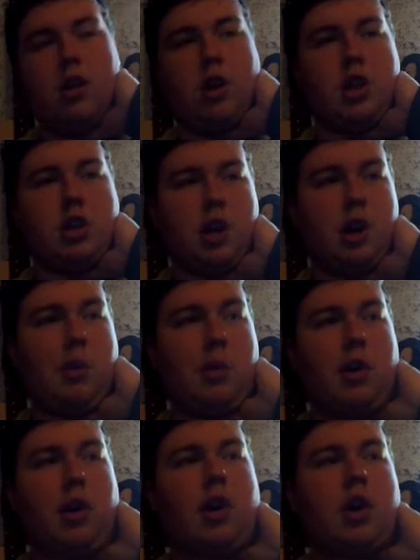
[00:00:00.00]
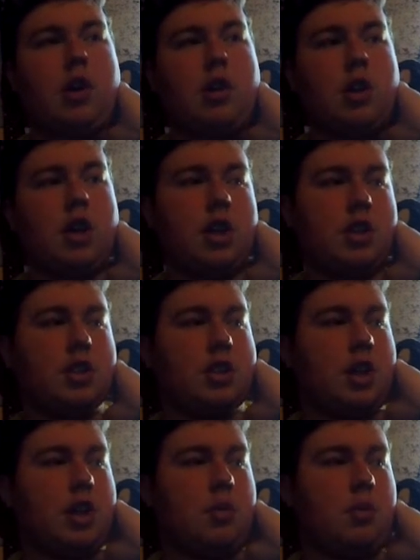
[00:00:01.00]
Guitar work. It's
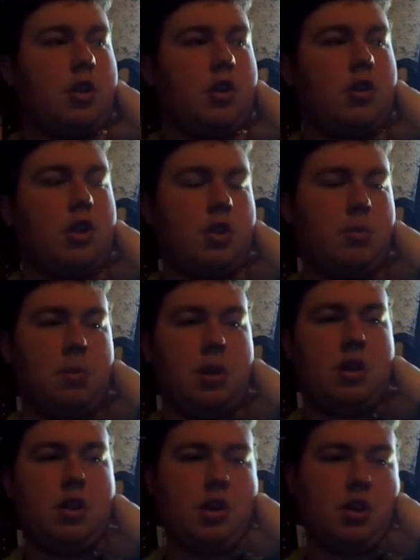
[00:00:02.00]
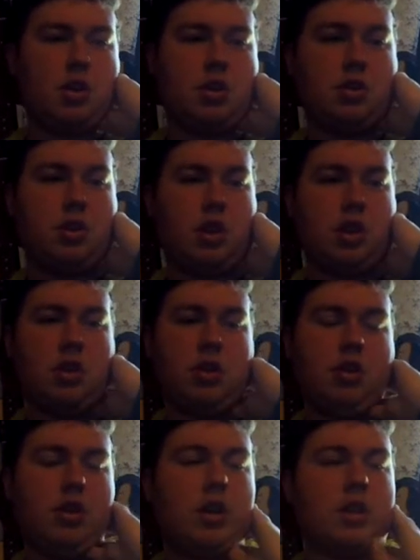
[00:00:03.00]
kind of weird on the beat and the
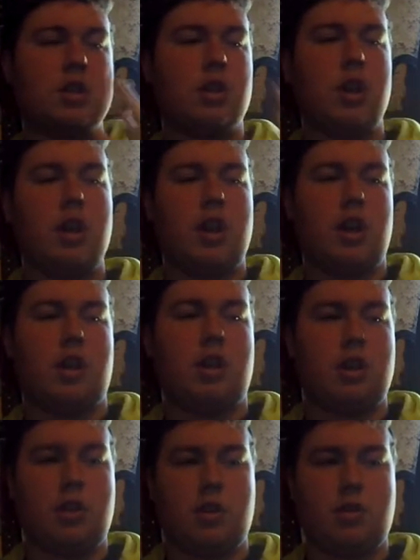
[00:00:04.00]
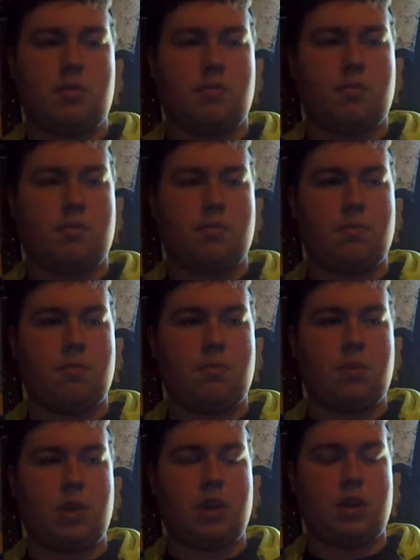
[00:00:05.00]
lyrics. And then
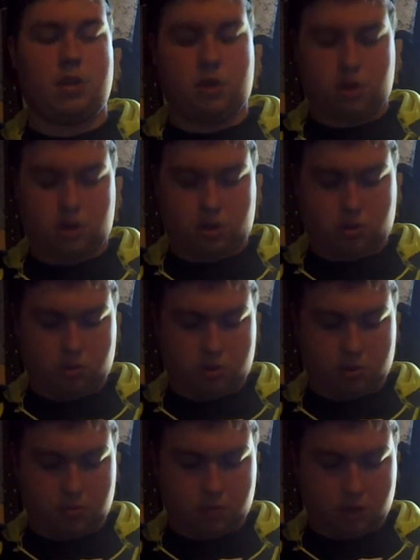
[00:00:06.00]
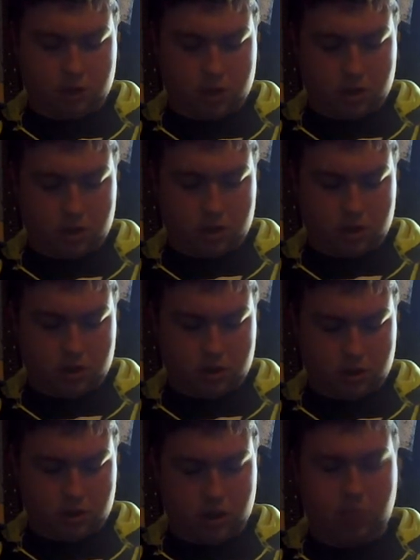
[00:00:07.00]
Black Eyes?
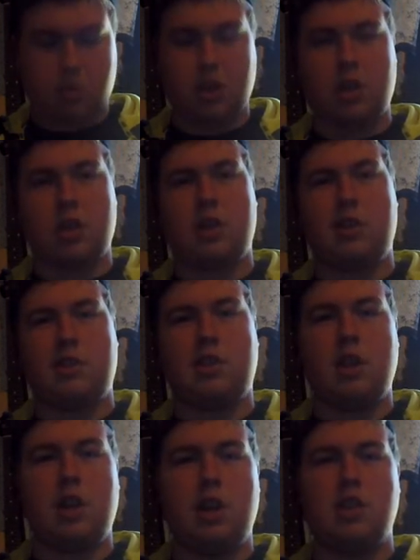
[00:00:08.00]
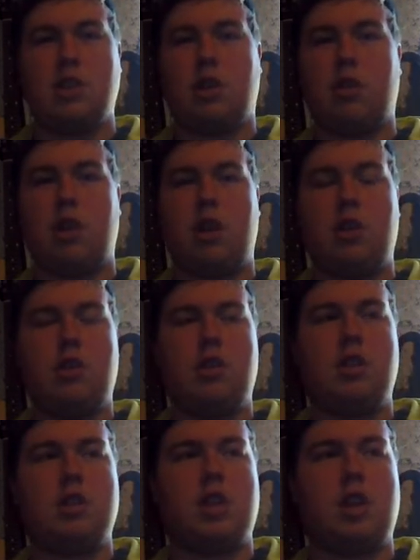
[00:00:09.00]
Yeah, Black Eyes. It's alright.
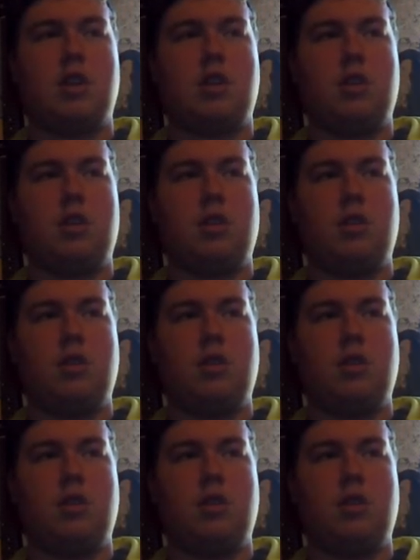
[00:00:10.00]
It's kind of